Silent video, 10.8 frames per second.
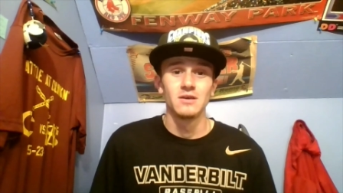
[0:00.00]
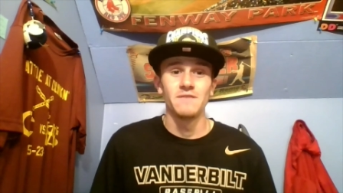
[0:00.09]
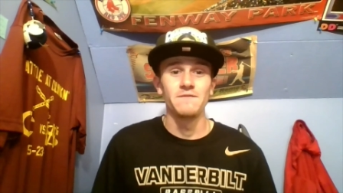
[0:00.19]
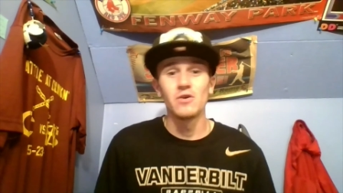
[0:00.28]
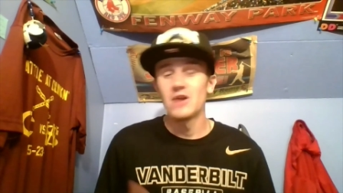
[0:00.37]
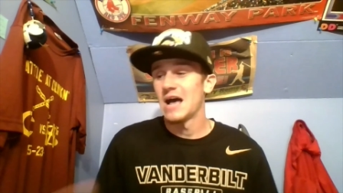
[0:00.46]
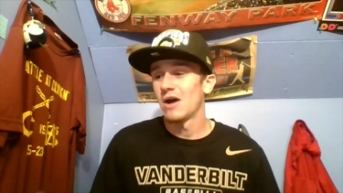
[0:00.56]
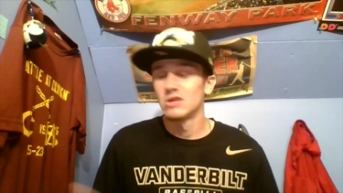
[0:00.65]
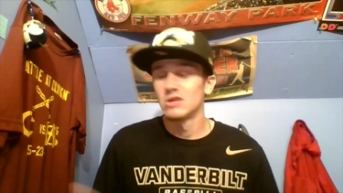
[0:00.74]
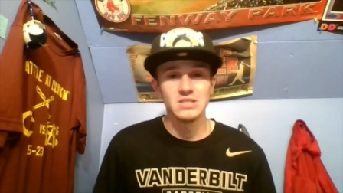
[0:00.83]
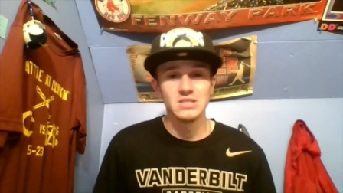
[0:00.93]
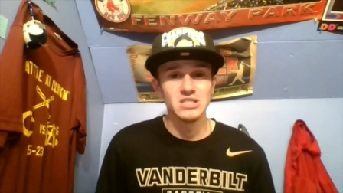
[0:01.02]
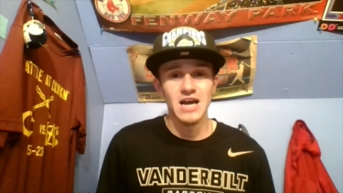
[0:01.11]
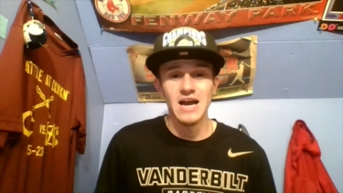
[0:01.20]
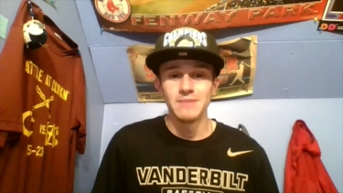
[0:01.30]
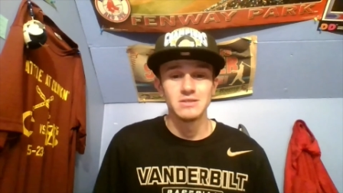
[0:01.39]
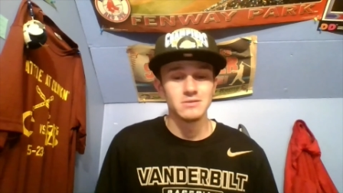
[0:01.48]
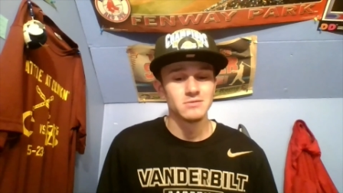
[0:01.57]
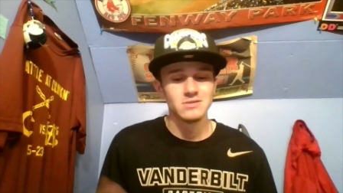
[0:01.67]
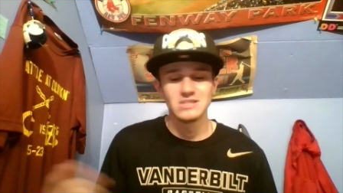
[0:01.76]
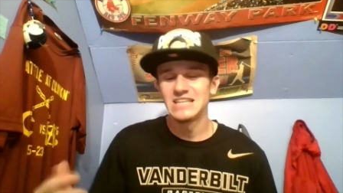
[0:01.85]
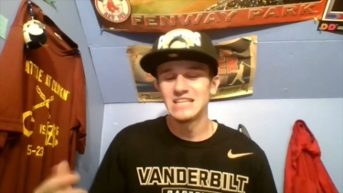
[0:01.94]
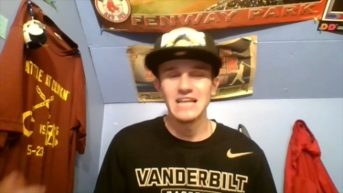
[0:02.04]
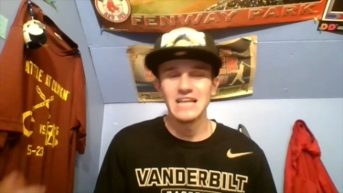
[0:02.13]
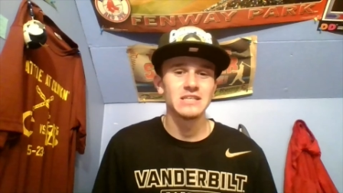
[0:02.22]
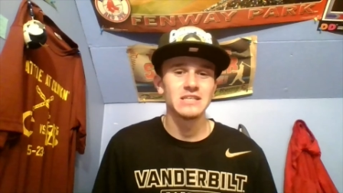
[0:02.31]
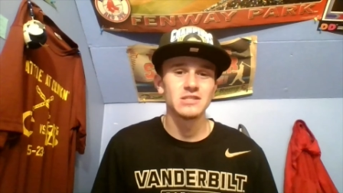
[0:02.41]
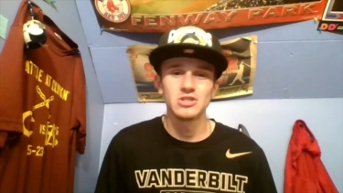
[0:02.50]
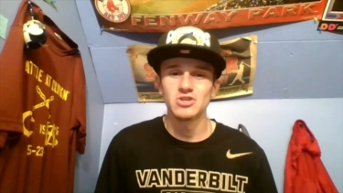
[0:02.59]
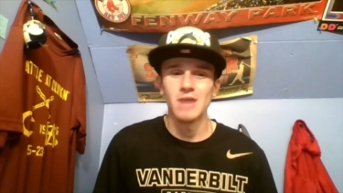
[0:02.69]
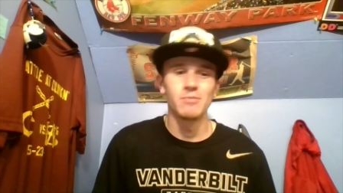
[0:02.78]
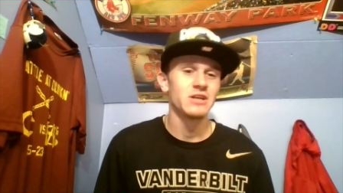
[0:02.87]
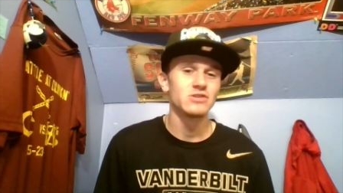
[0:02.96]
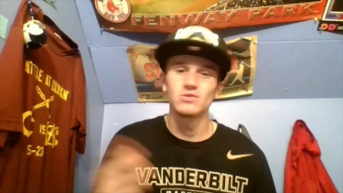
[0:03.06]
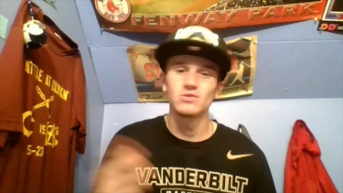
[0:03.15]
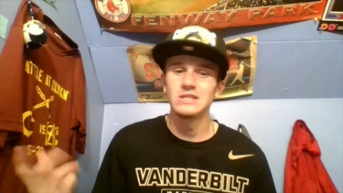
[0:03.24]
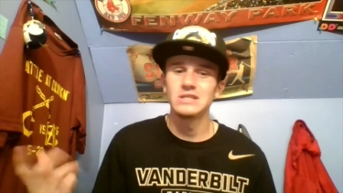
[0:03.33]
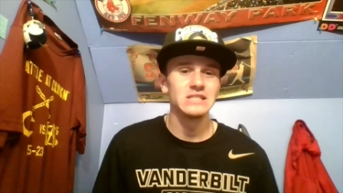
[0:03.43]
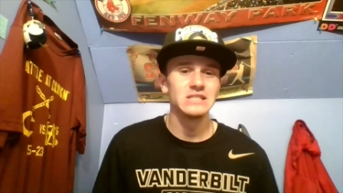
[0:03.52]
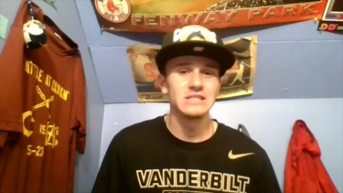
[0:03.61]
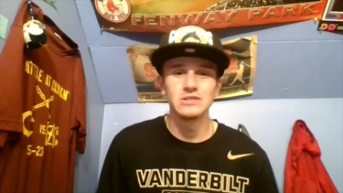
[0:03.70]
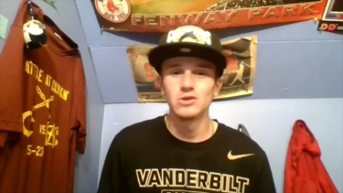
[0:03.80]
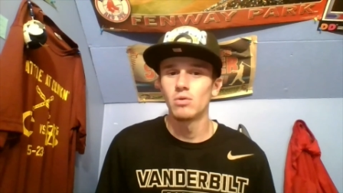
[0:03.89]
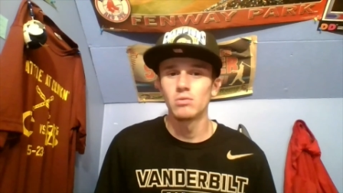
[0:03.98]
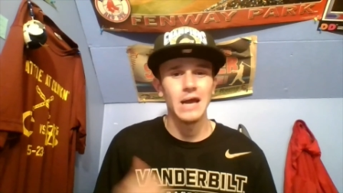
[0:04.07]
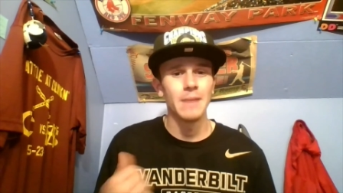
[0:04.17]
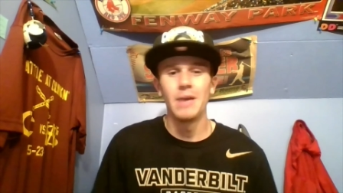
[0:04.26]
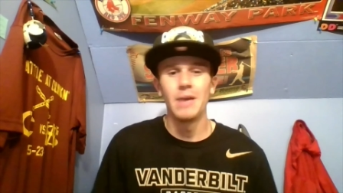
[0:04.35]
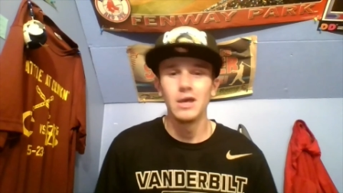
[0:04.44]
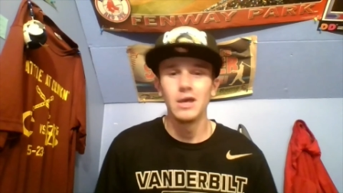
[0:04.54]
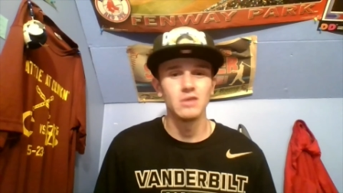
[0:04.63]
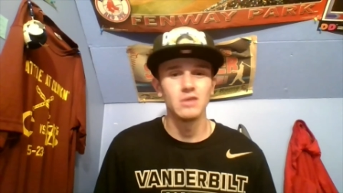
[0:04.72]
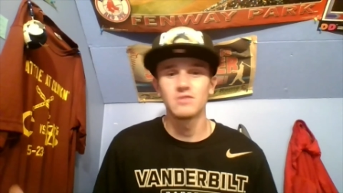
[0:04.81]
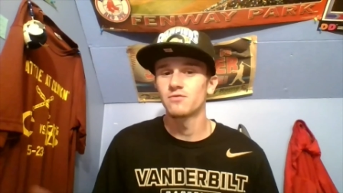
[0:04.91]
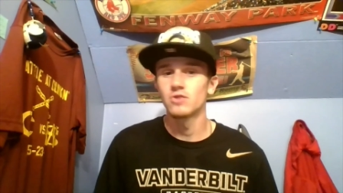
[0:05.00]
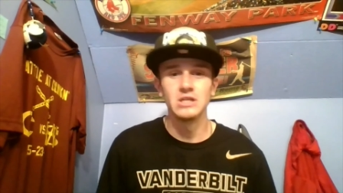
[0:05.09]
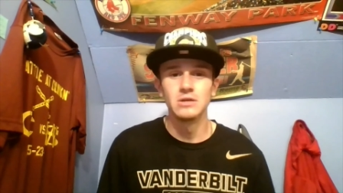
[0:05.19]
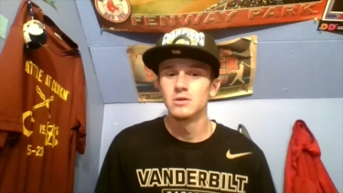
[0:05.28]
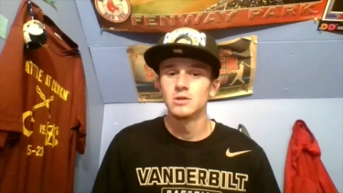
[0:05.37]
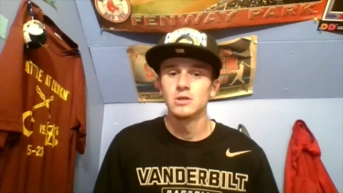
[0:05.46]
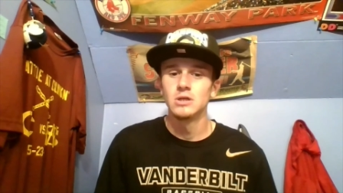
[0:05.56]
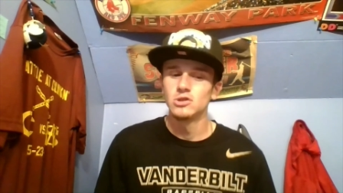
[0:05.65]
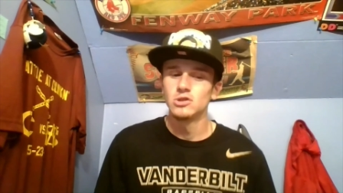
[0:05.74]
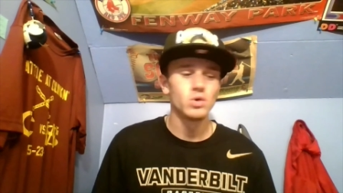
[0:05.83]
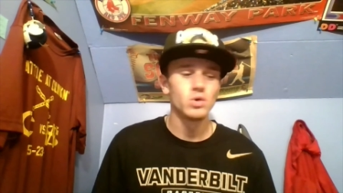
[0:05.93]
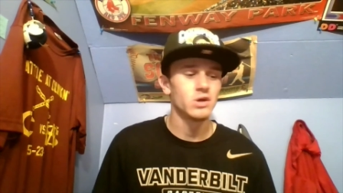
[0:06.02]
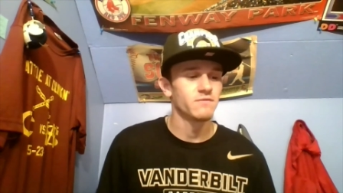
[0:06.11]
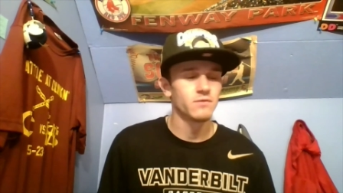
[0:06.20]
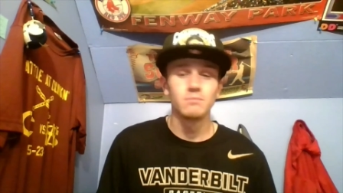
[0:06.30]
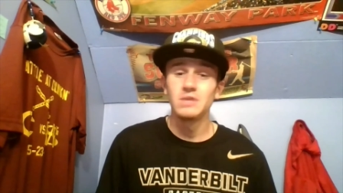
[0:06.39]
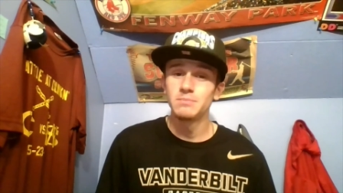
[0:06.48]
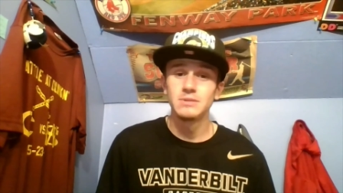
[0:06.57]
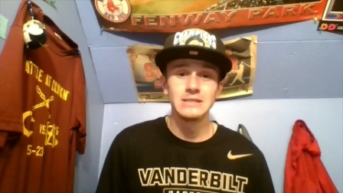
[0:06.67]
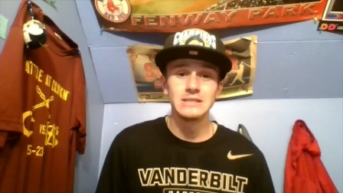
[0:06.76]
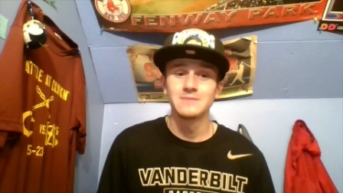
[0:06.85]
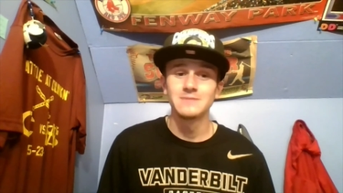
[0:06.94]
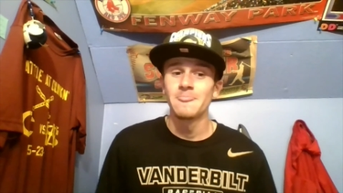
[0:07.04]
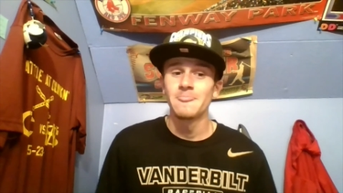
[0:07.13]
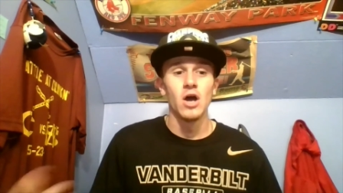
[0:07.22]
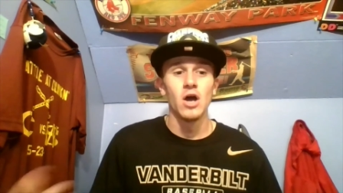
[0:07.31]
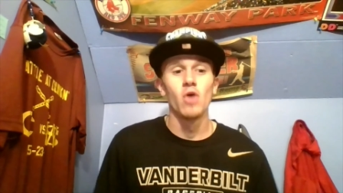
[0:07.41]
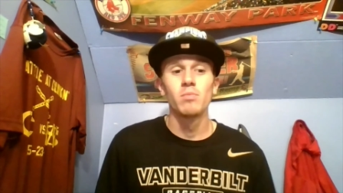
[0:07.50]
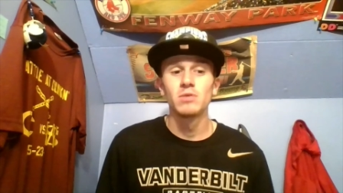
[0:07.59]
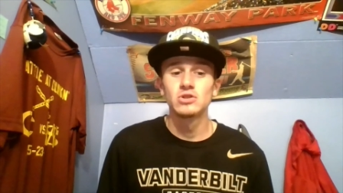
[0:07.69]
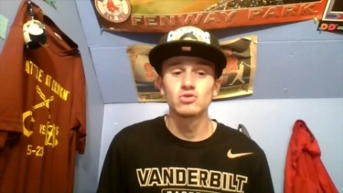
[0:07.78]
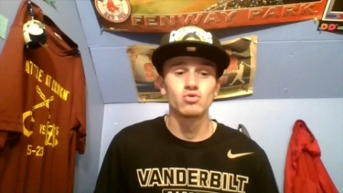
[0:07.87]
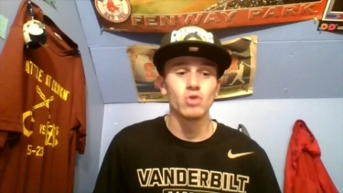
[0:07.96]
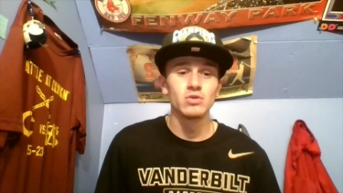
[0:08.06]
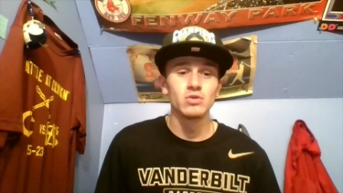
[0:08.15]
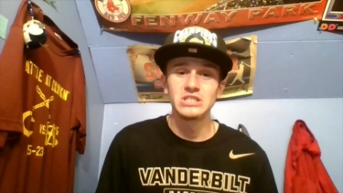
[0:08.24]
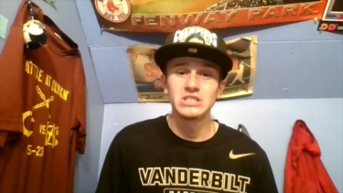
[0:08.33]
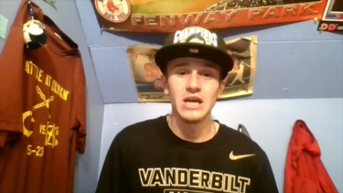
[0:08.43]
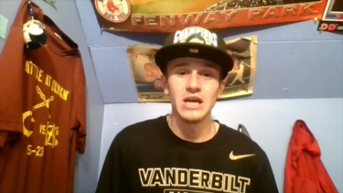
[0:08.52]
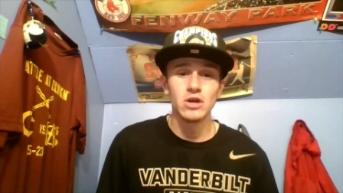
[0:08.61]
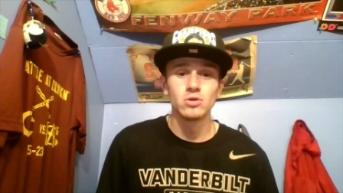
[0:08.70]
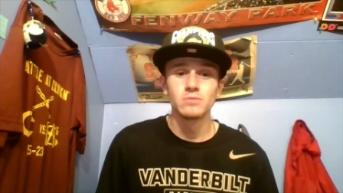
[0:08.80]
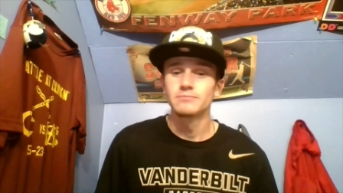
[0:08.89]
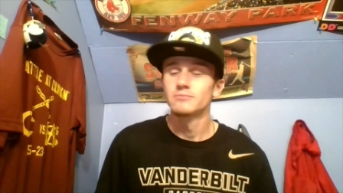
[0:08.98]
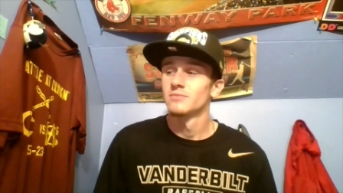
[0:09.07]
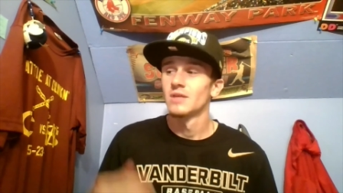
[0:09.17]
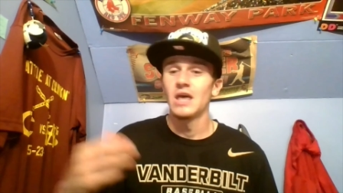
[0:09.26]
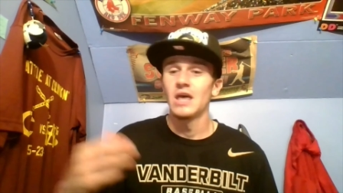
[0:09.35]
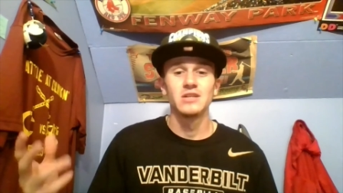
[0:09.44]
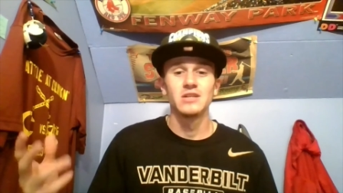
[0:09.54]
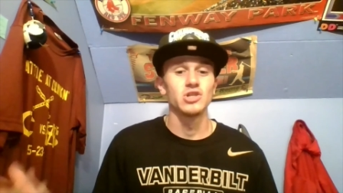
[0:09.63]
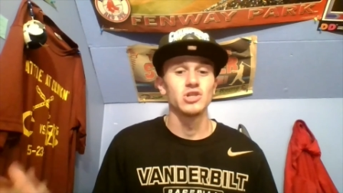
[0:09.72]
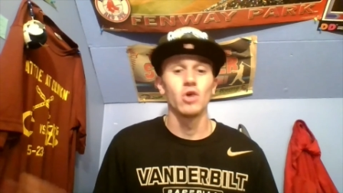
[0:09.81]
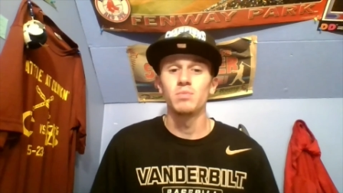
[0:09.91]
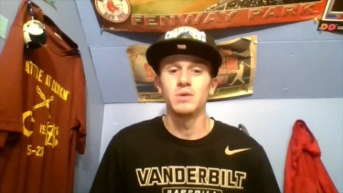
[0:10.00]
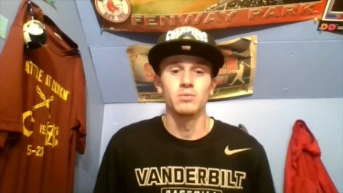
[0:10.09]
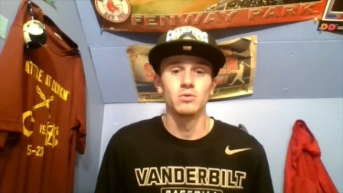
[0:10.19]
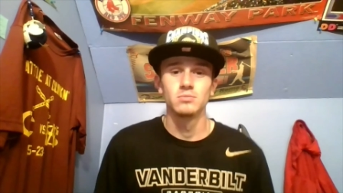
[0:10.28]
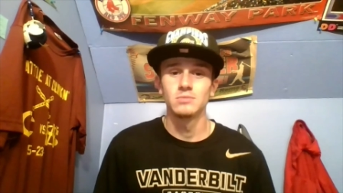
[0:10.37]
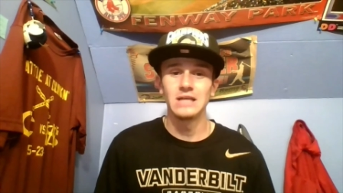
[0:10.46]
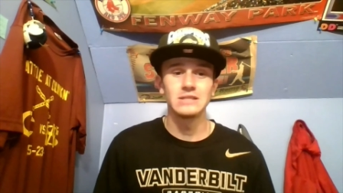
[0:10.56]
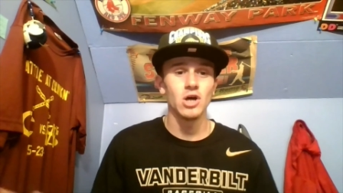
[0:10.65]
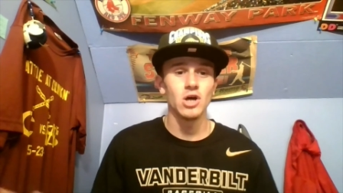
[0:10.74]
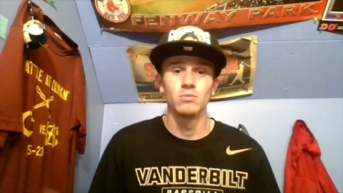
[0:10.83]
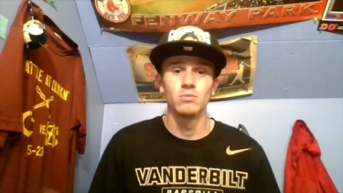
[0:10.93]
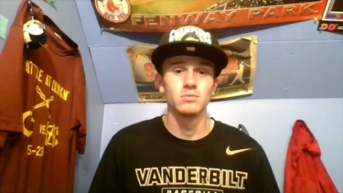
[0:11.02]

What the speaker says: If you're not already subscribed, hit that subscribe button. It's easy. You don't gotta pay. It's free. Do it for me, please. Help us grow this channel and show people. Let's go.